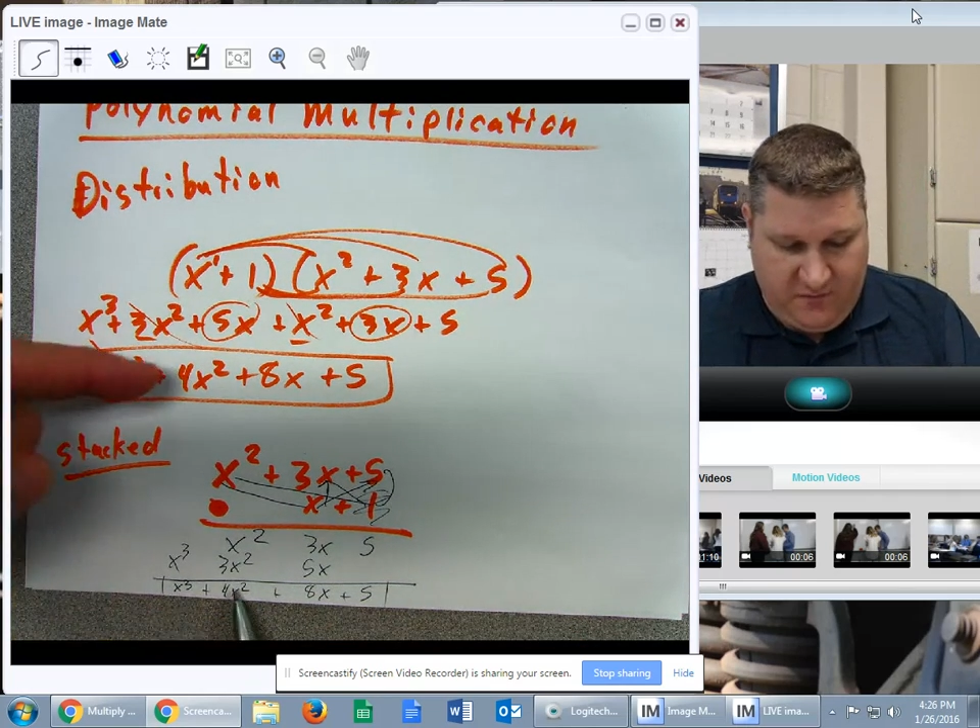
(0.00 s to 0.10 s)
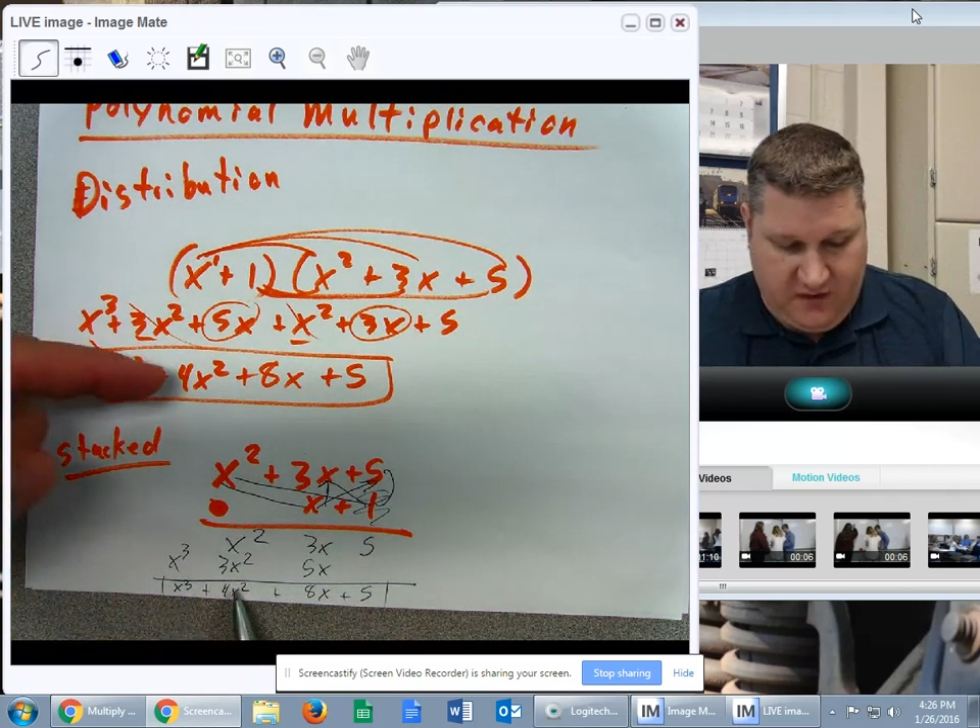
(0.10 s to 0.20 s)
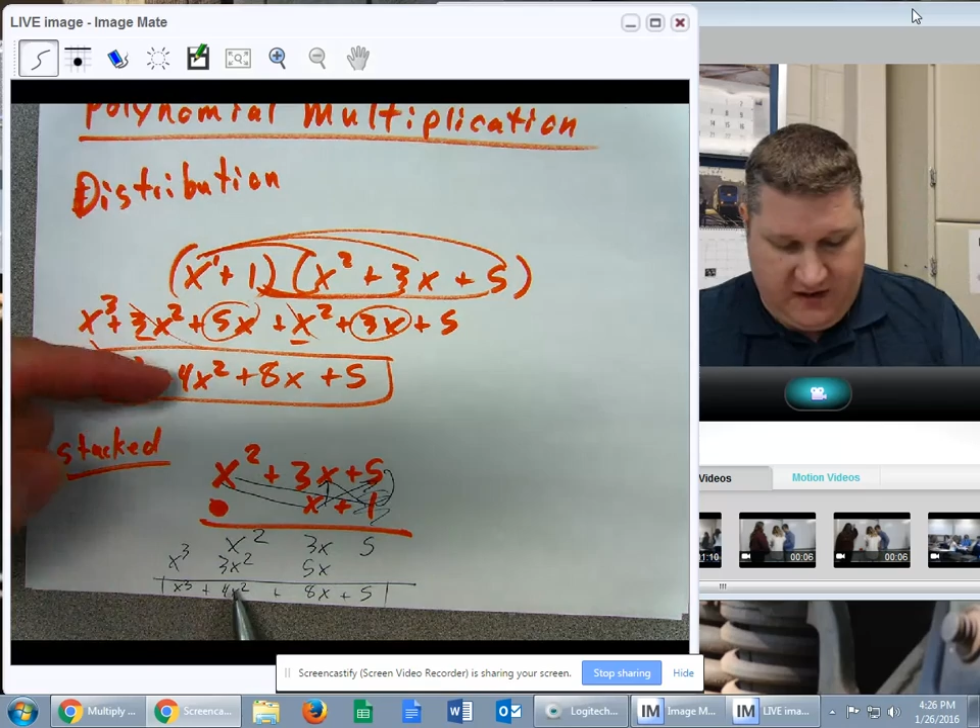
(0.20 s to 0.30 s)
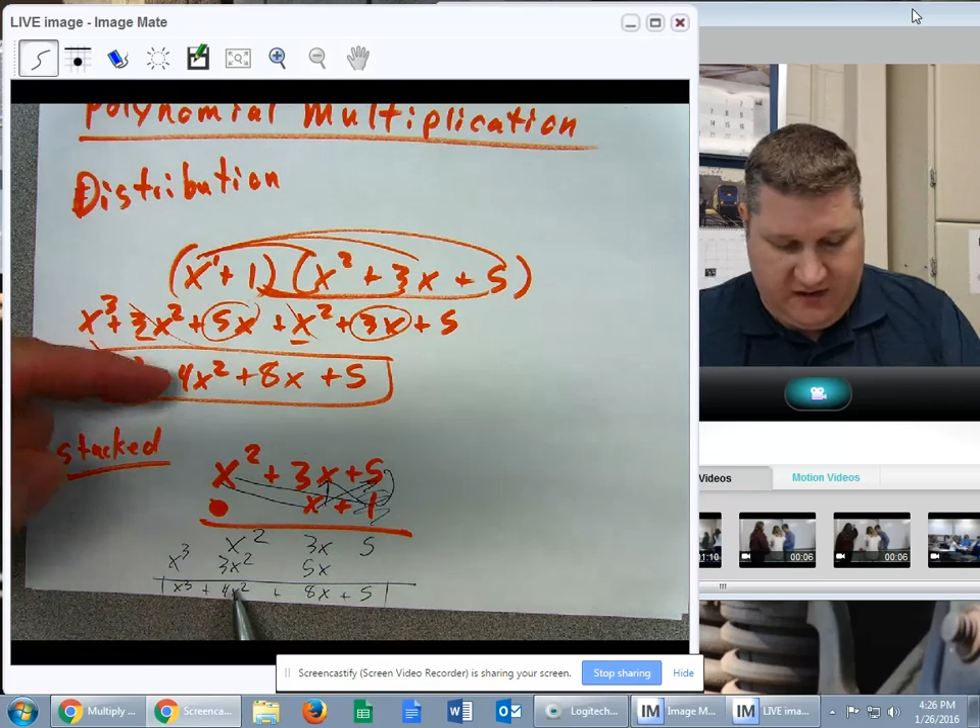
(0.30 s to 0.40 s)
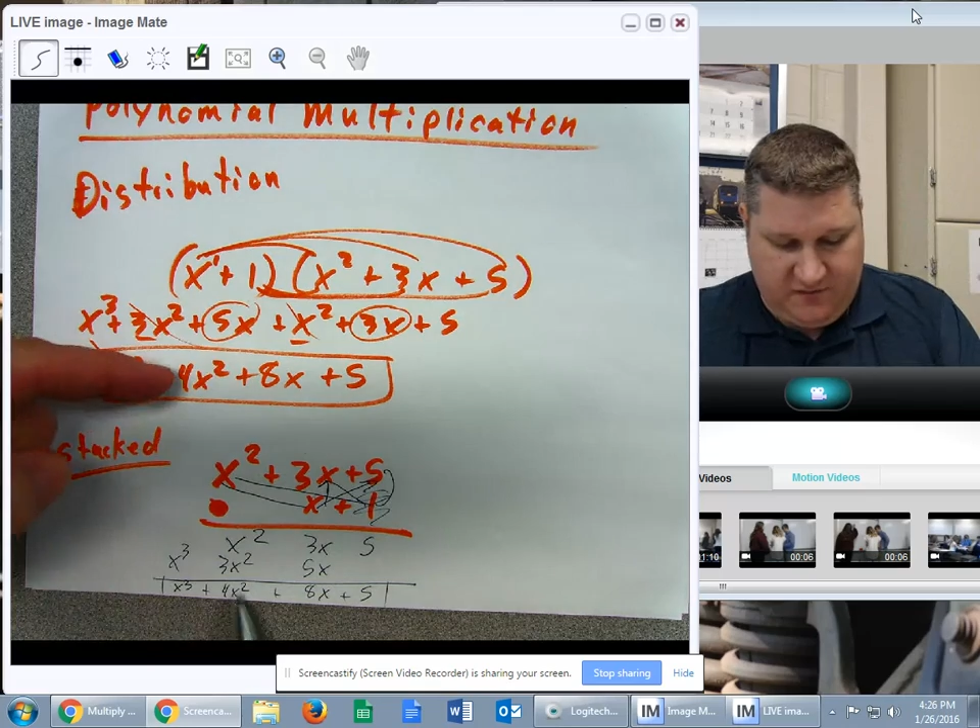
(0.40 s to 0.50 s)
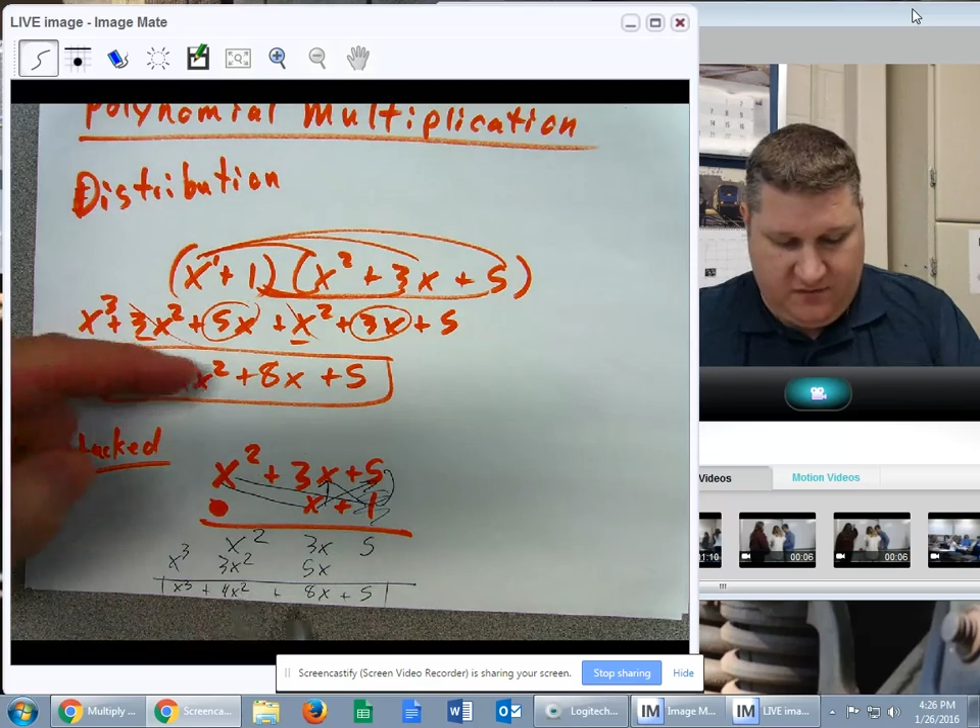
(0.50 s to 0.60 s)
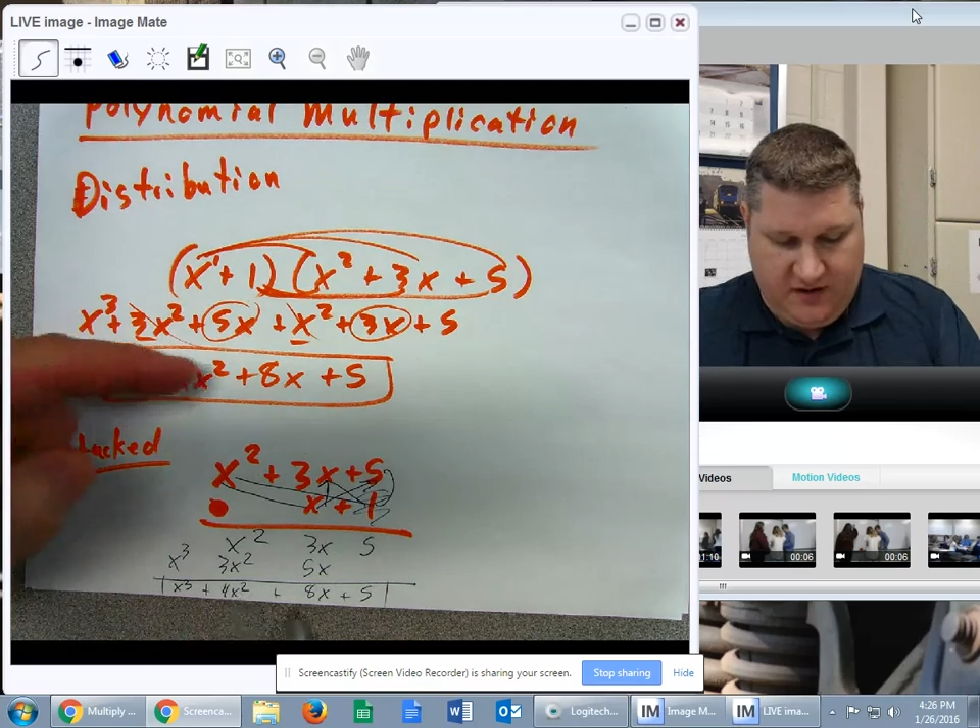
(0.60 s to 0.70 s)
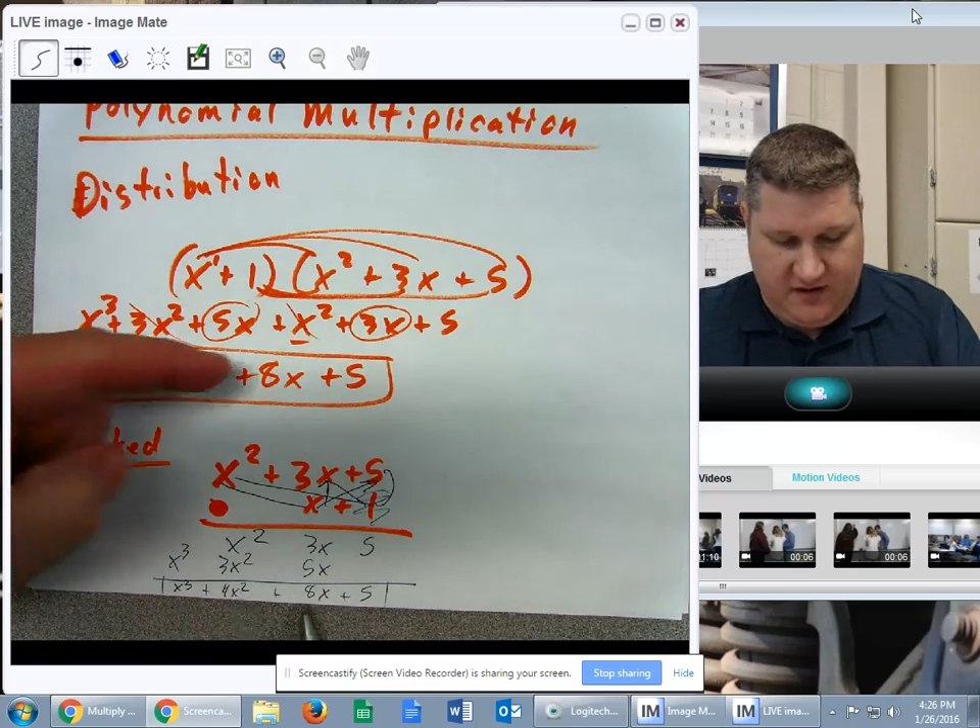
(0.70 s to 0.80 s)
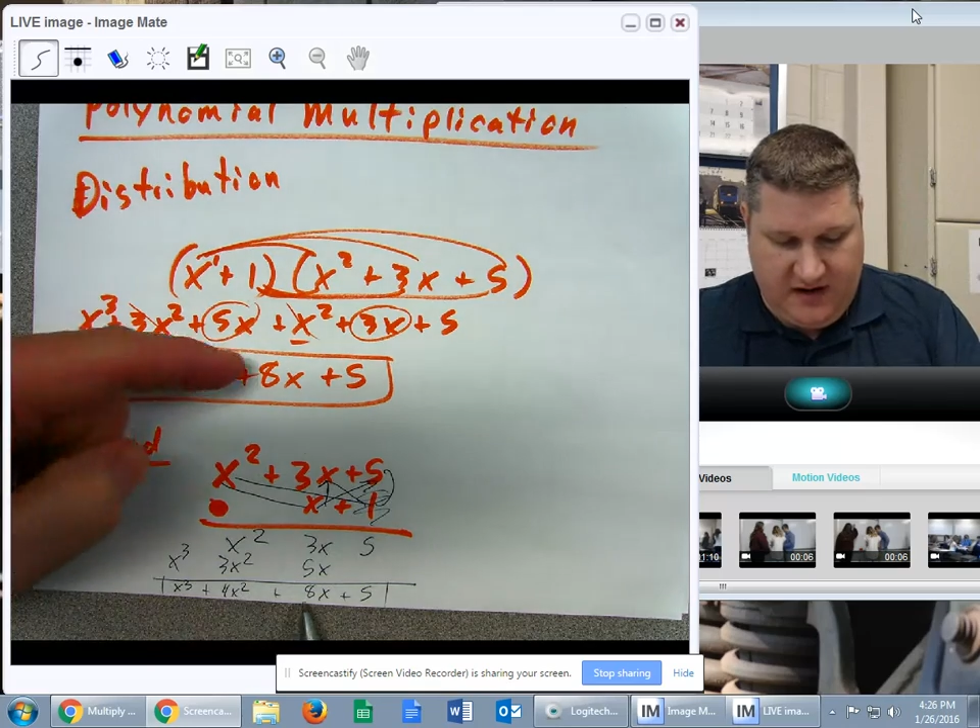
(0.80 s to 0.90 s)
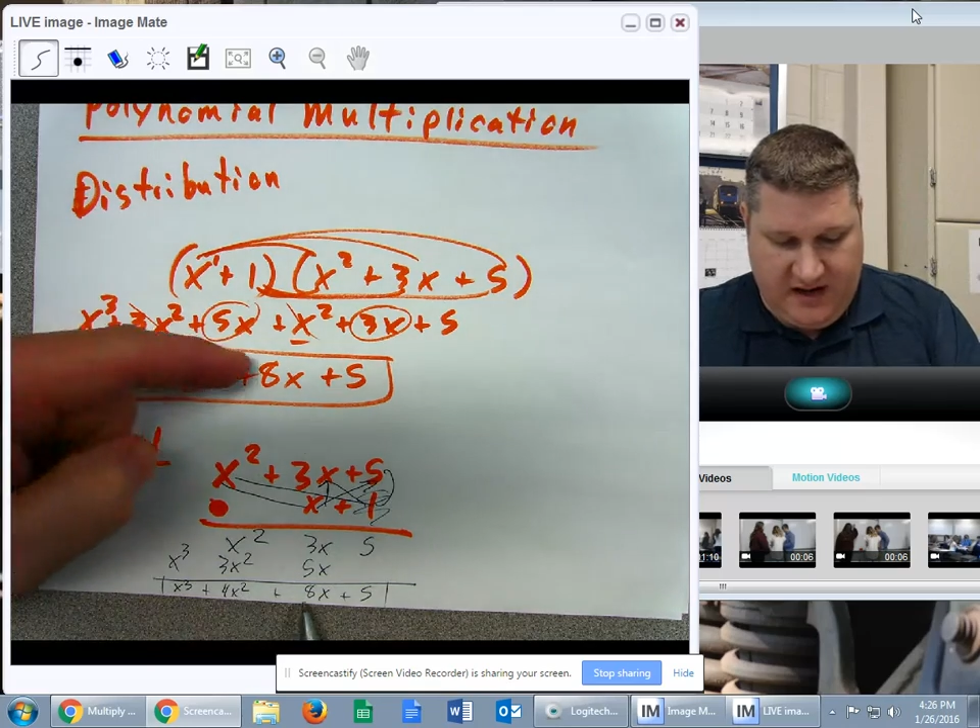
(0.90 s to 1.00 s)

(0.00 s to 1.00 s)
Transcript: 4x squared,